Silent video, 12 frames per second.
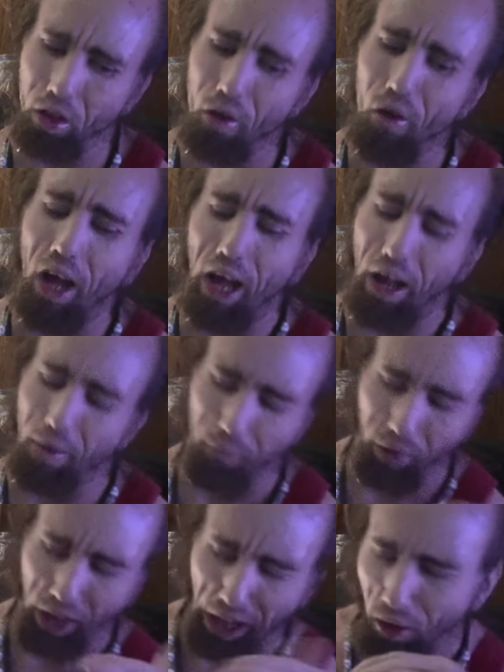And
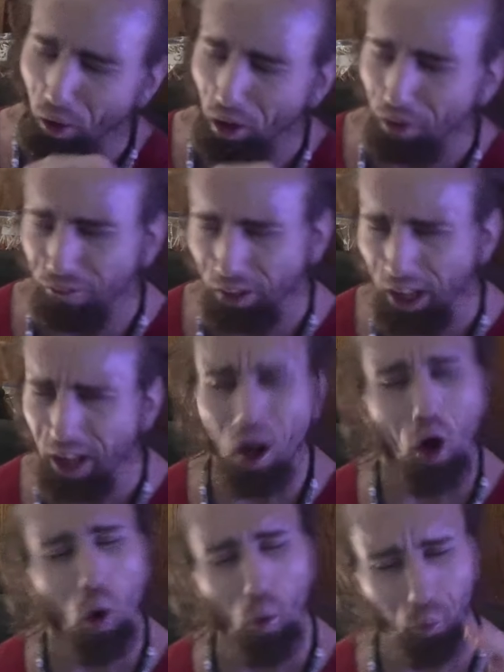what I don't understand,
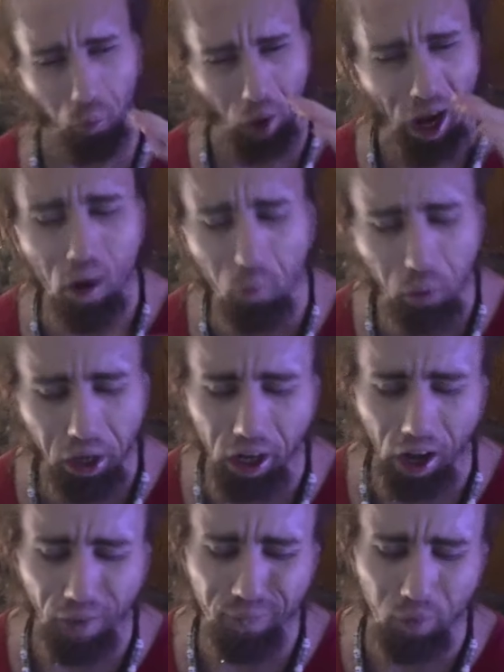why are we
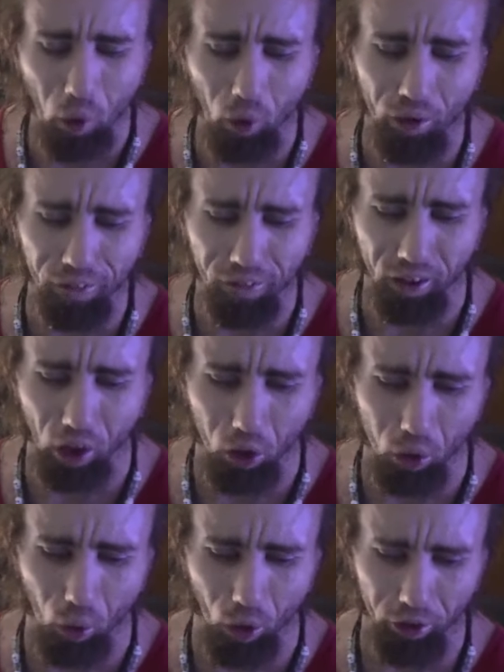not focusing on
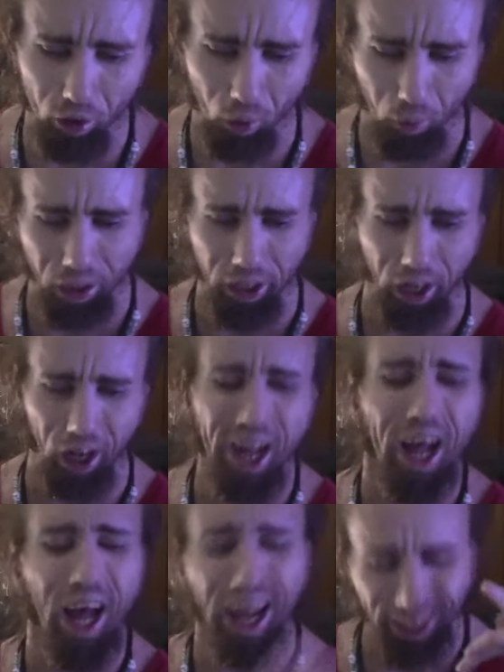North Korea
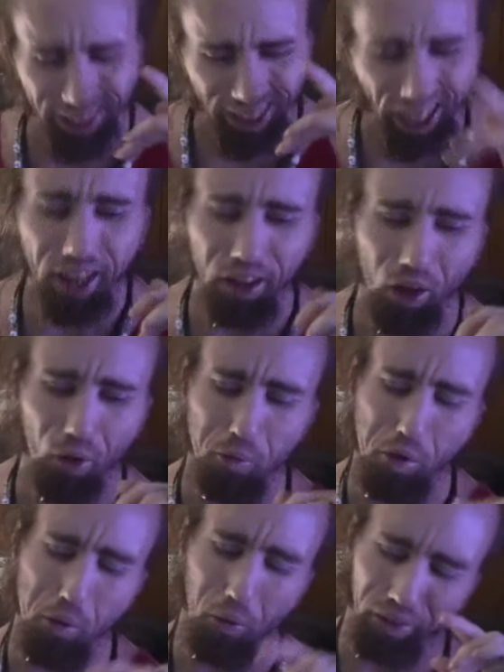and getting those
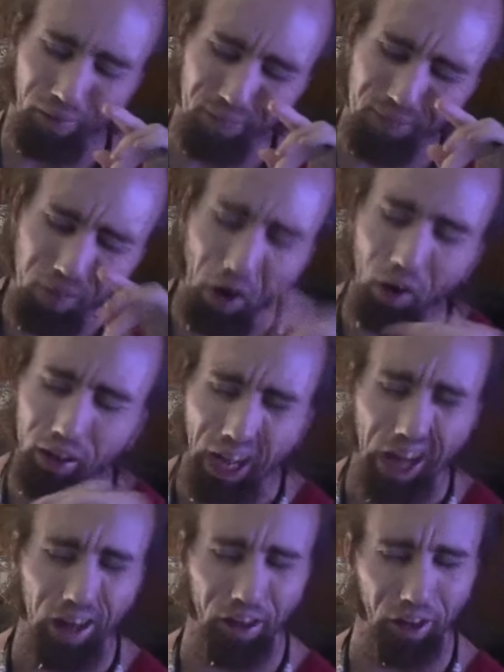people the fuck
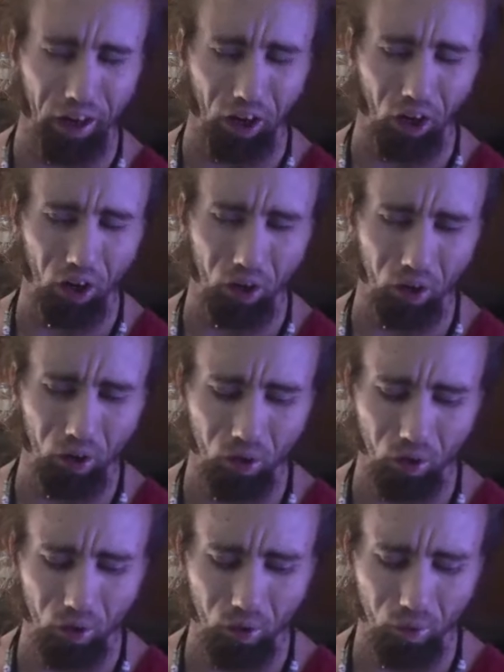out of there?
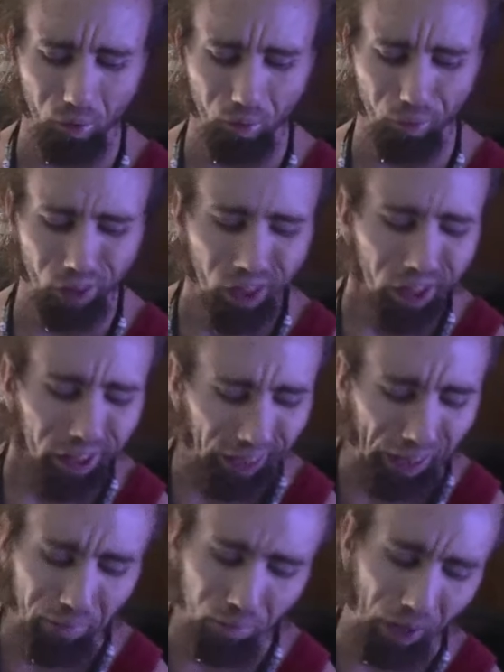
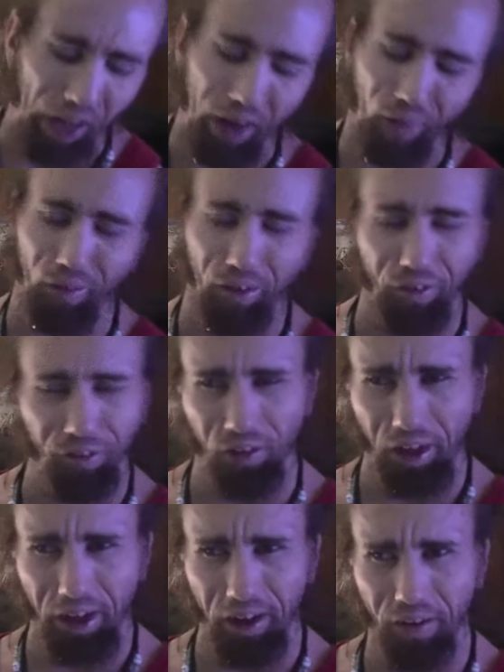That's what I don't
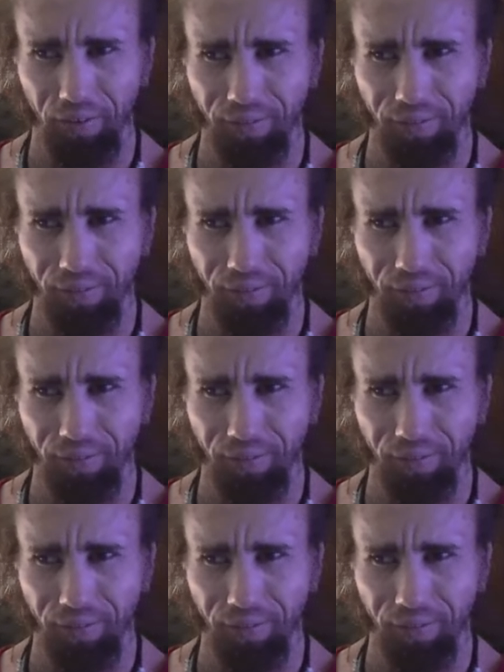understand.